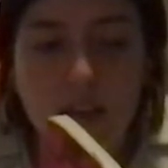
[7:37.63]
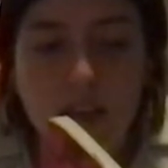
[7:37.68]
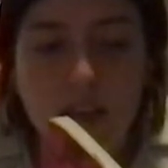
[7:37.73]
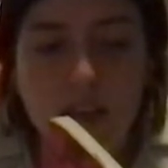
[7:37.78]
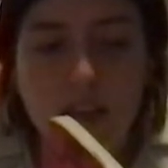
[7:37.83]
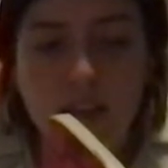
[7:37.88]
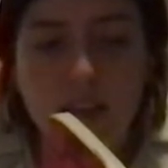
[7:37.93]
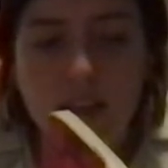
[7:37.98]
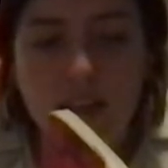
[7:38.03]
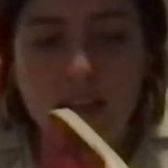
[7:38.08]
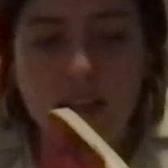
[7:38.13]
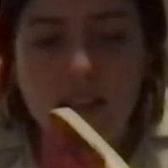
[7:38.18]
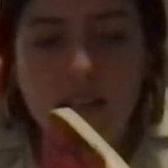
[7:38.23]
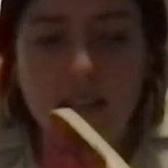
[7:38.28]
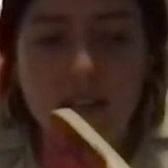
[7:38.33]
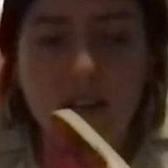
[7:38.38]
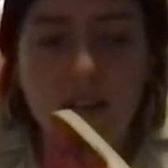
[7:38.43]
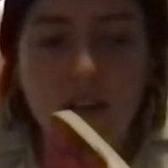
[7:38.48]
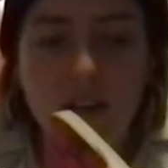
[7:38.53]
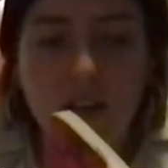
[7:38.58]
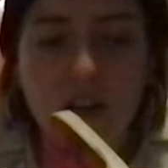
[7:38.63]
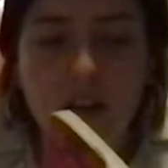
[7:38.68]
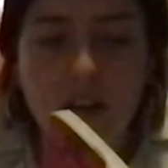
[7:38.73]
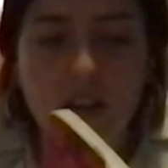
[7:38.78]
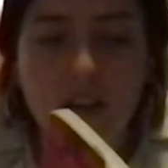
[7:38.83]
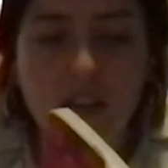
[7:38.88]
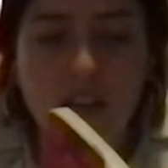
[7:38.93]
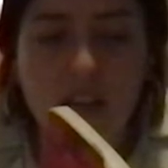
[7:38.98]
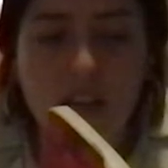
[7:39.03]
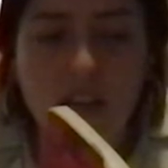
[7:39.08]
and get the sudden
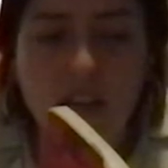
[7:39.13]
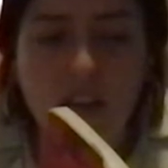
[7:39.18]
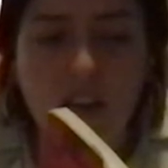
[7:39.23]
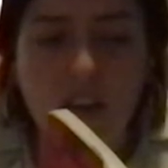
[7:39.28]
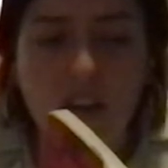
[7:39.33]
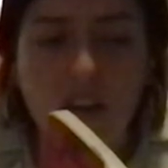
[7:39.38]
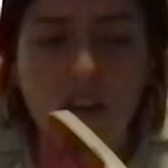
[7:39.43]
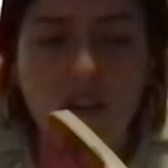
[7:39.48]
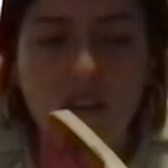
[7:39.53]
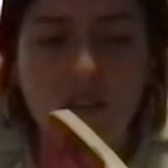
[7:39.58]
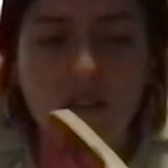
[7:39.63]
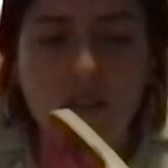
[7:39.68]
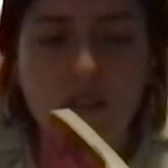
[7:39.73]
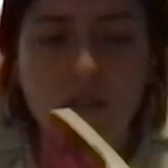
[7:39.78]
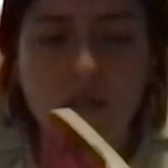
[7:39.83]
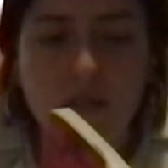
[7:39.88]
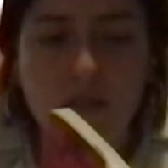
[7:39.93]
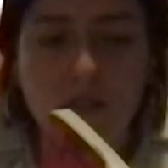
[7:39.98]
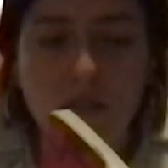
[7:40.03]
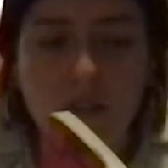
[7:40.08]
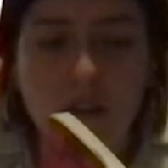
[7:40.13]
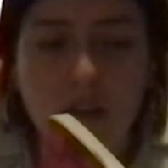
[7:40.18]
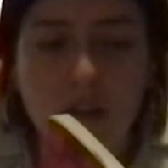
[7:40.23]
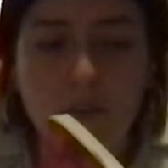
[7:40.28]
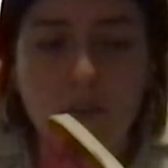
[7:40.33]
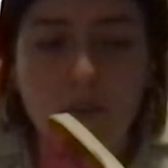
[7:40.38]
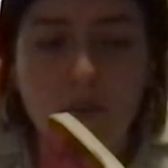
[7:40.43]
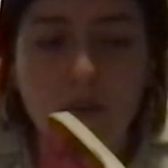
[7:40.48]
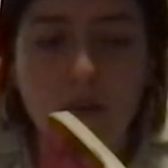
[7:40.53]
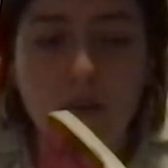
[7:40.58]
urge to end it all, don't stop.
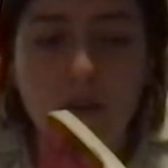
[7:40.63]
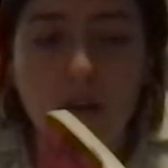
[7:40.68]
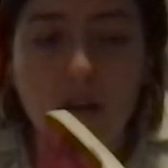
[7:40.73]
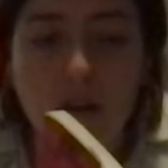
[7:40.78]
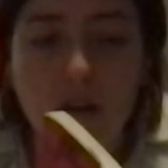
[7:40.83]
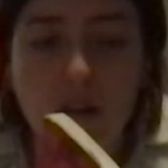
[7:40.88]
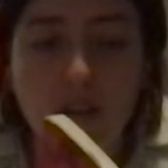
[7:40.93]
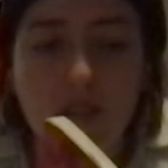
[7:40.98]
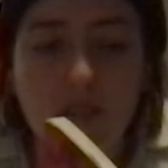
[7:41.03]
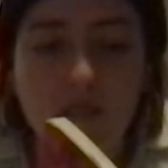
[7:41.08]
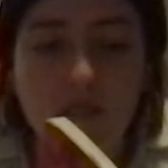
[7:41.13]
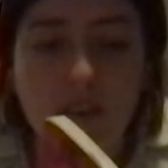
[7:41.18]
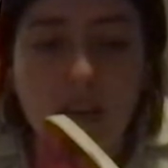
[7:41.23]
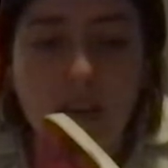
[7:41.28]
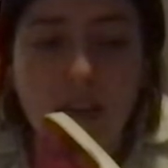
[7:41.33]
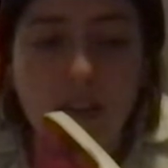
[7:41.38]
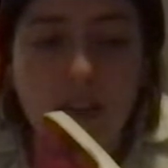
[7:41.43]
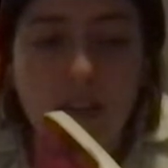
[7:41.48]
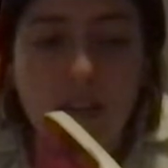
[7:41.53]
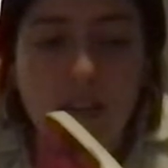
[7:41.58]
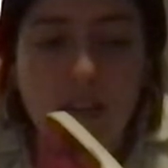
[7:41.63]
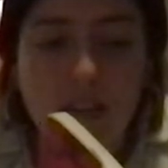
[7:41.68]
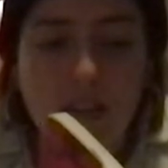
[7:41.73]
Call a friend.